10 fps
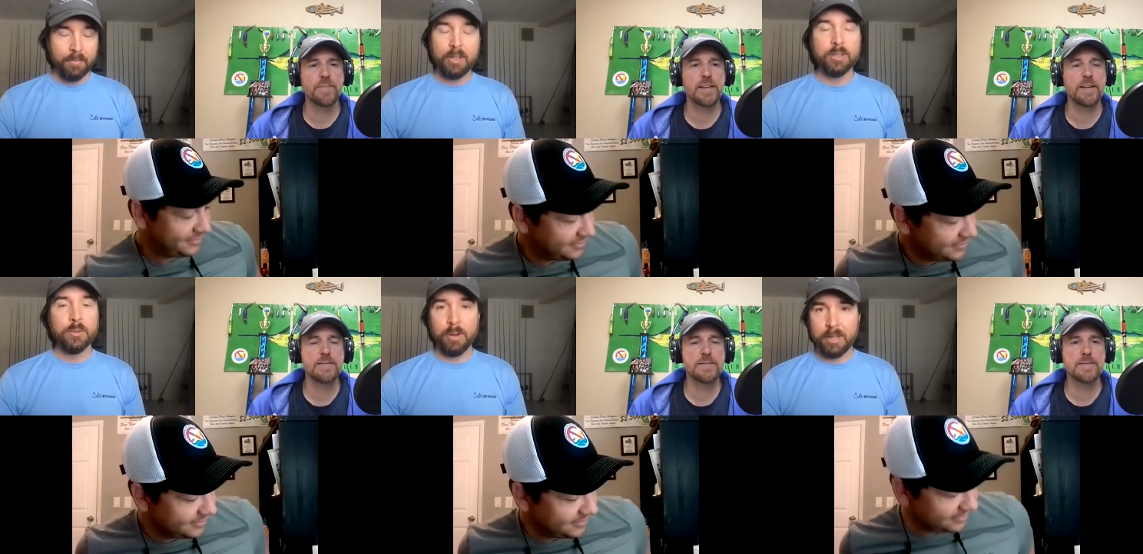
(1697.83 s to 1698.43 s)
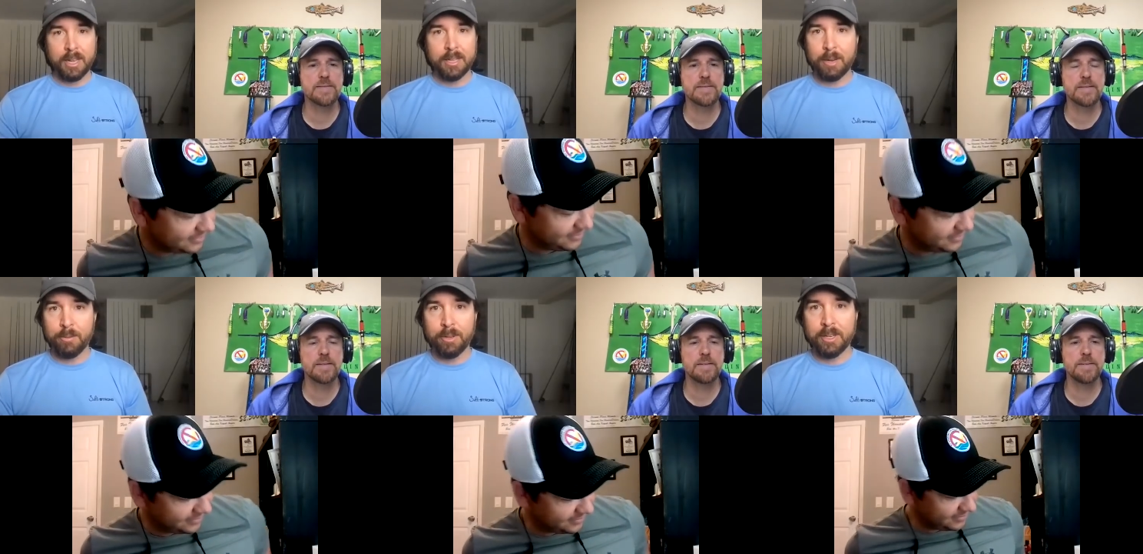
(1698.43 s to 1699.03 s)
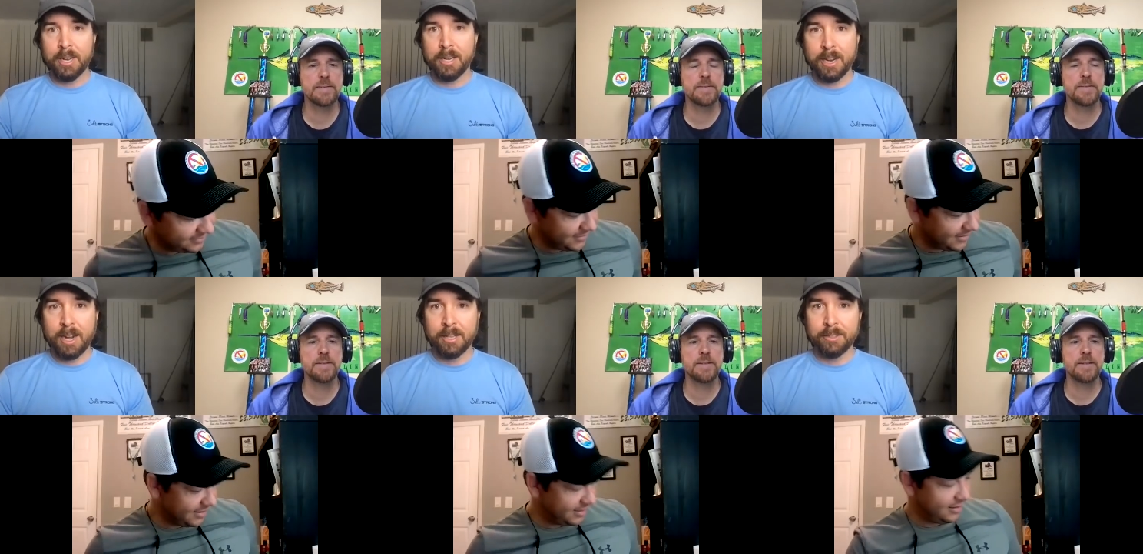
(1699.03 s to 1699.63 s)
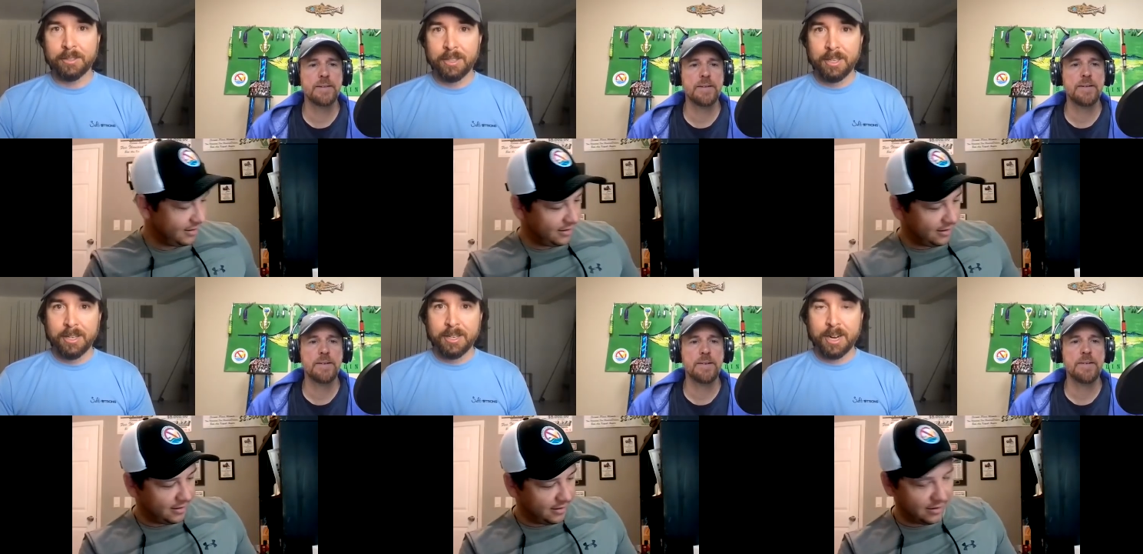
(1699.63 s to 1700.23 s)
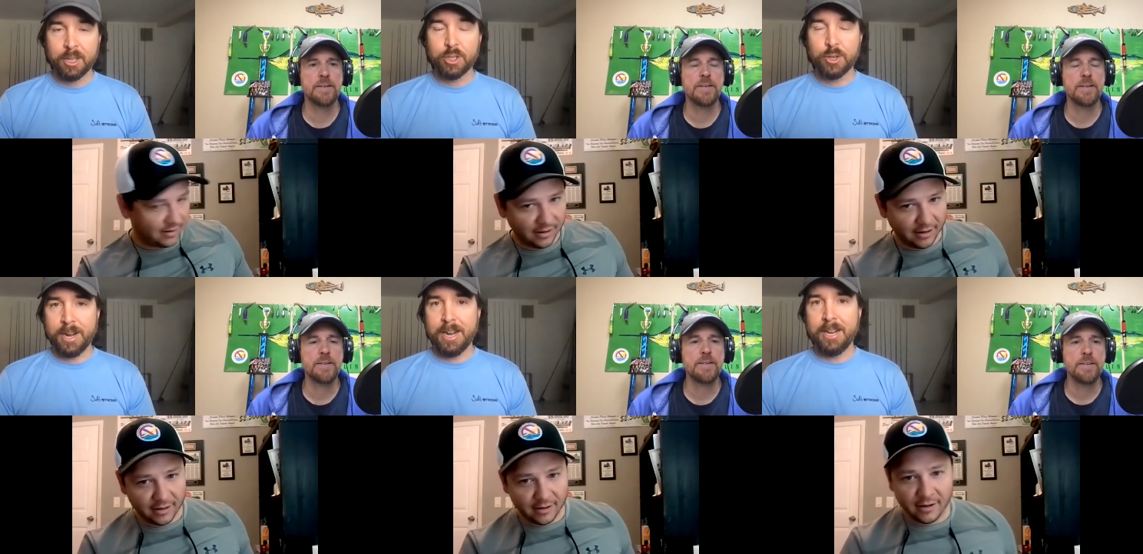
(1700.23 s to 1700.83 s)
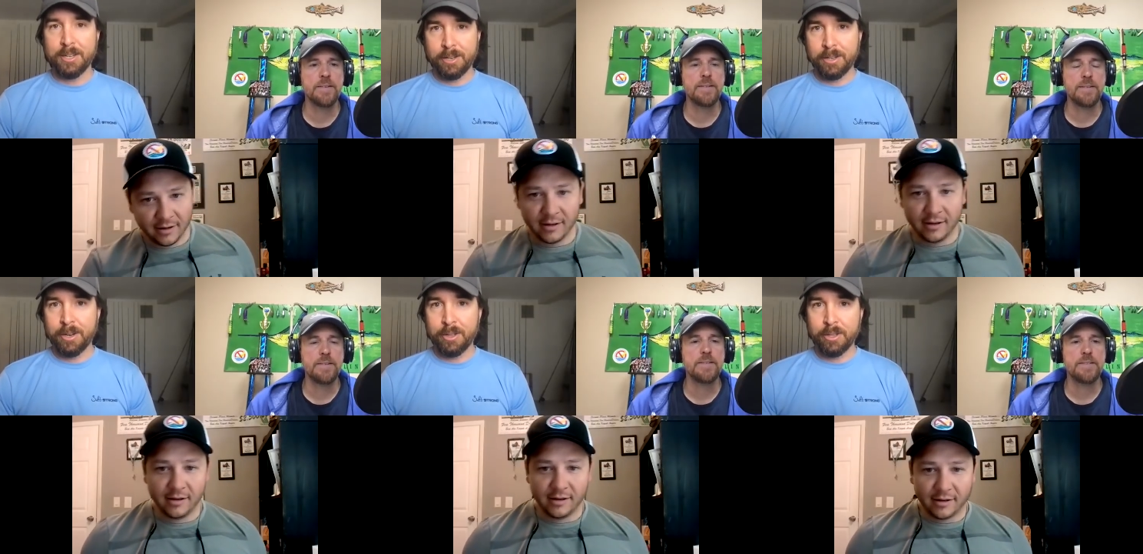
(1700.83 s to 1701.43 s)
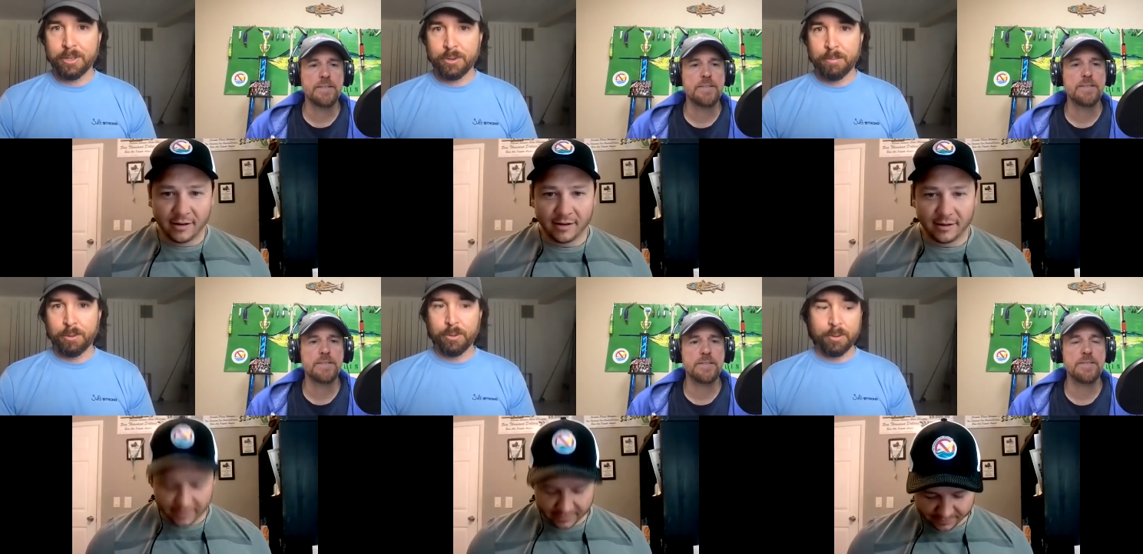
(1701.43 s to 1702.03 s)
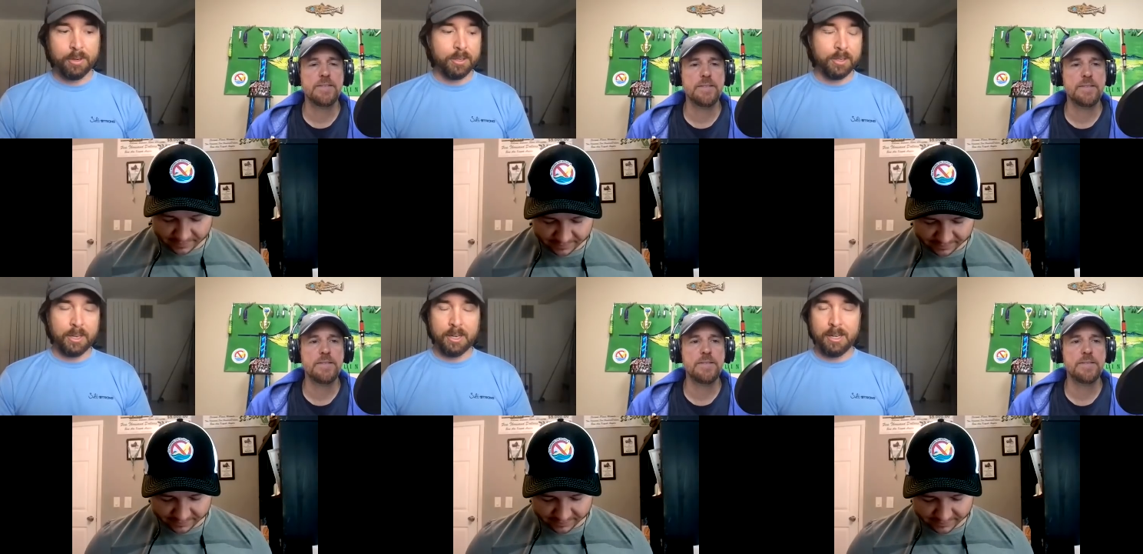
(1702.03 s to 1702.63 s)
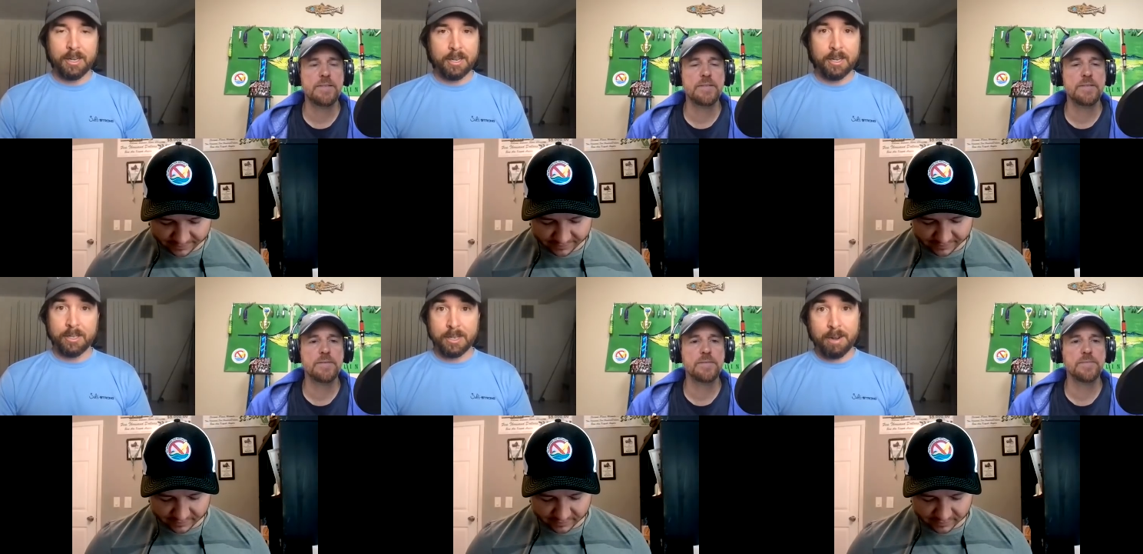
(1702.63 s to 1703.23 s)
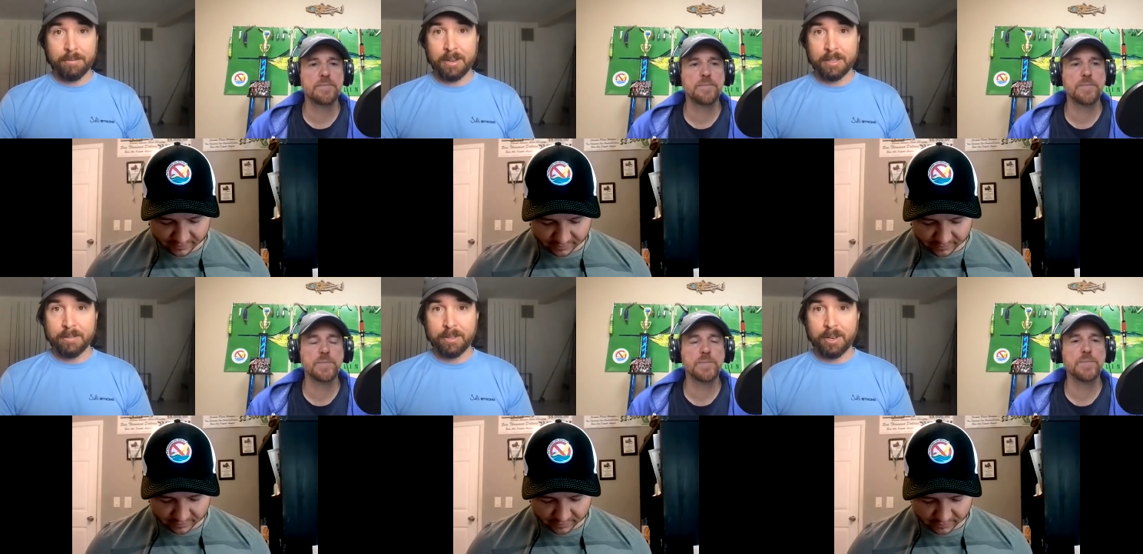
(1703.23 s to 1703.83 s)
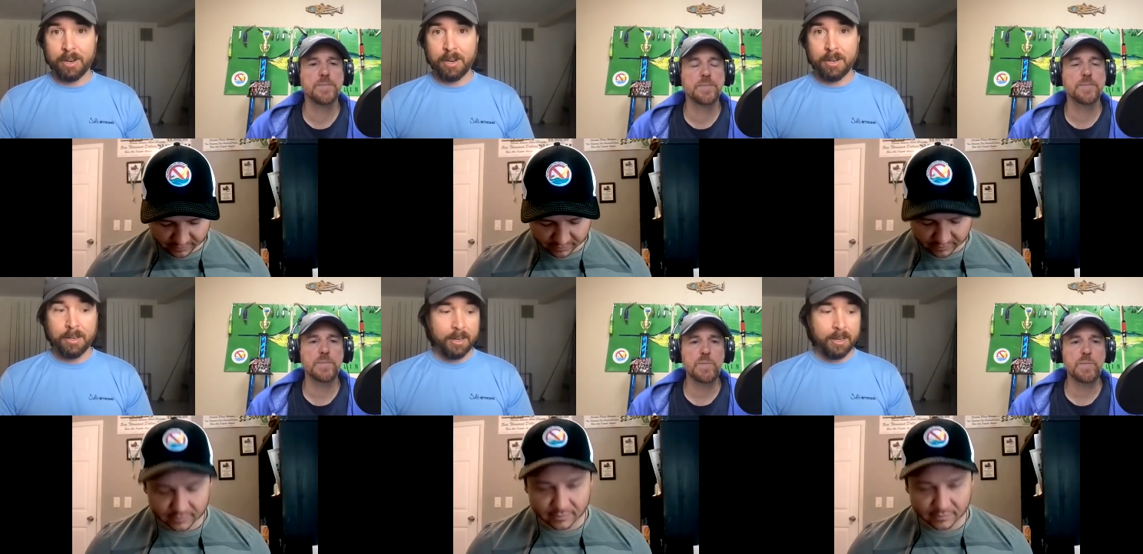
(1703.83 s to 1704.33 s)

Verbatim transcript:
Speaker 1: He's the one that that really kind of got us got us trained on on the shrimp lures and, and, and just how effective they are.